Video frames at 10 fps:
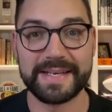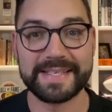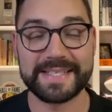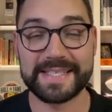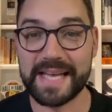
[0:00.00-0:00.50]

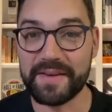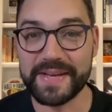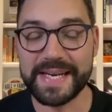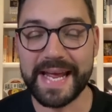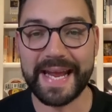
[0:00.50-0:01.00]

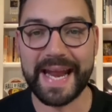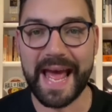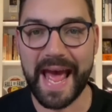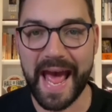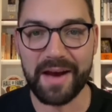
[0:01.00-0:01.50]

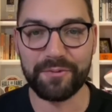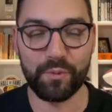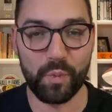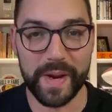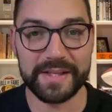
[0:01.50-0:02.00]

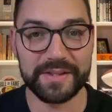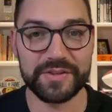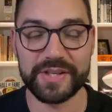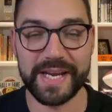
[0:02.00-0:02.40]
7.5 wins